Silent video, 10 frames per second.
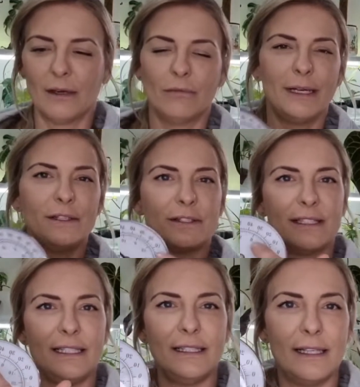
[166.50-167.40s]
where you
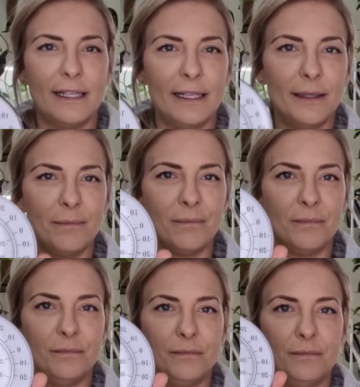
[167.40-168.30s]
see the
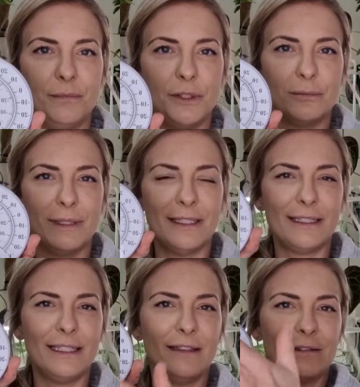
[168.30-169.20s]

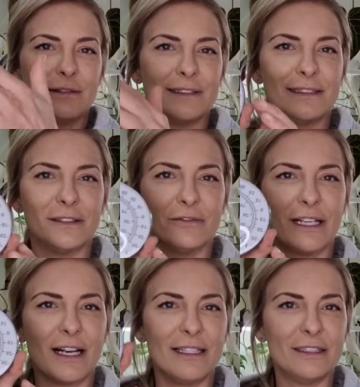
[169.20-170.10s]
humidity. Oh, it's the
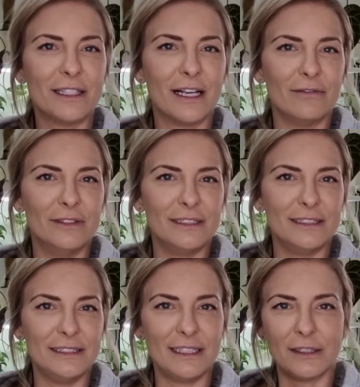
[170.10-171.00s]
ring light, you can't really see
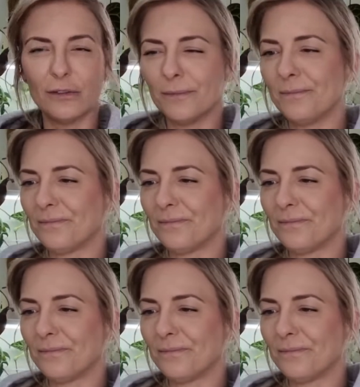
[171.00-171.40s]
it that good.